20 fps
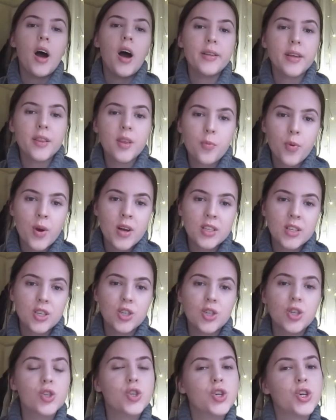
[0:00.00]
Another
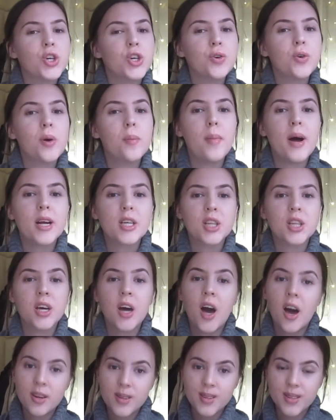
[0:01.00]
present to match the
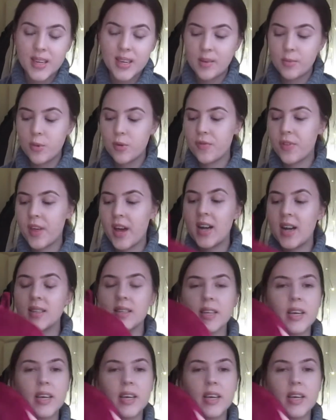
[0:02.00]
colour scheme of that